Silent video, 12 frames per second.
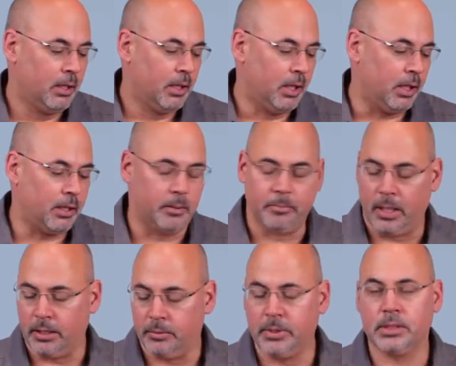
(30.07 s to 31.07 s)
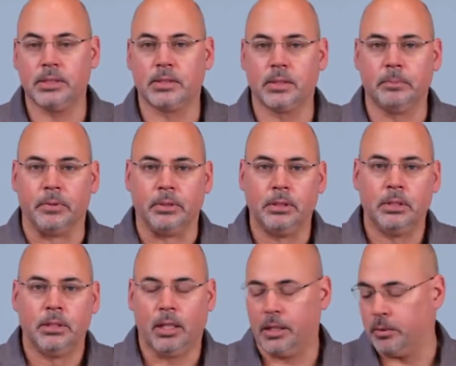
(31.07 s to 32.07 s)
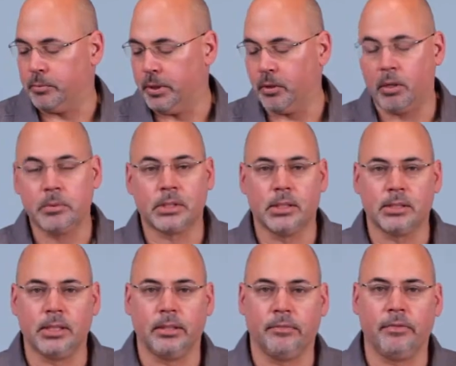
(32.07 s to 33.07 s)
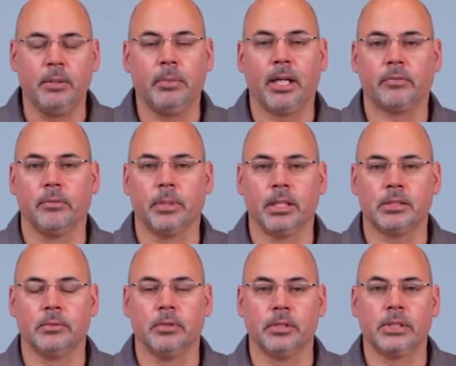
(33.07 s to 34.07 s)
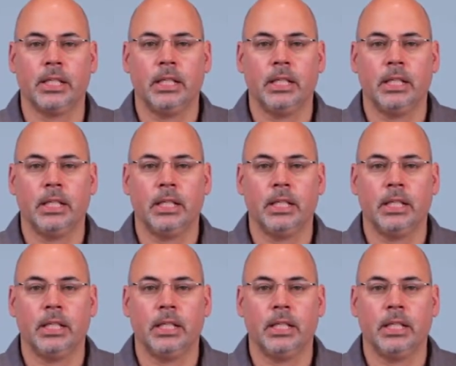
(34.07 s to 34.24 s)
And the reason is simple. We are always listening to feedback from customers,